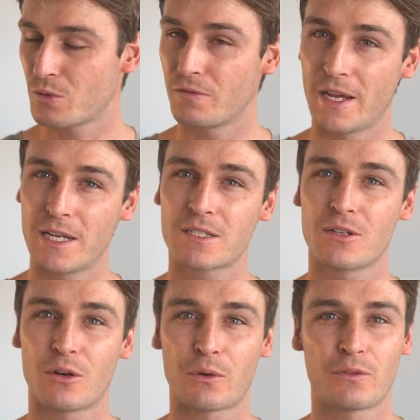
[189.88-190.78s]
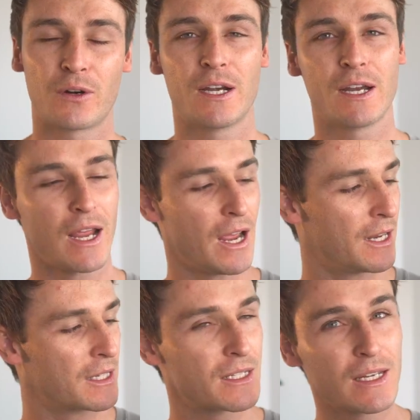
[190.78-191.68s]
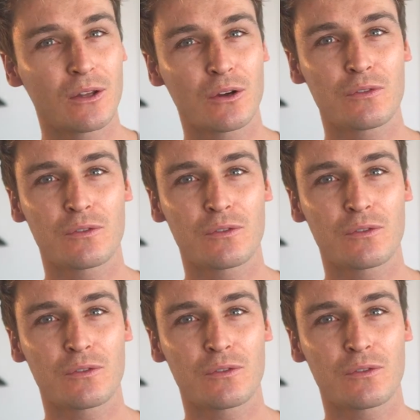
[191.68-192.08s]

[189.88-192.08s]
with S-Log free and C-Log